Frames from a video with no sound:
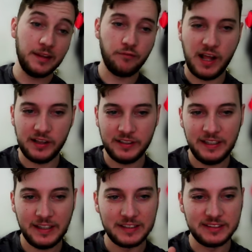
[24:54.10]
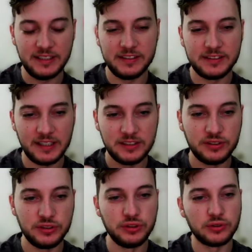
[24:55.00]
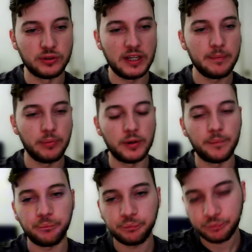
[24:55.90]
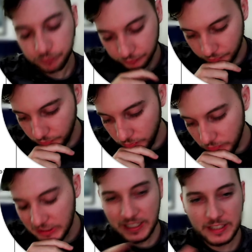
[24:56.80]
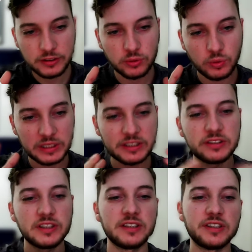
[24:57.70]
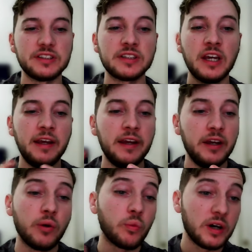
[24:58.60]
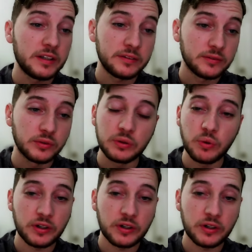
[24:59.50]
validate and sanitize user input. And so what this does is, one, we won't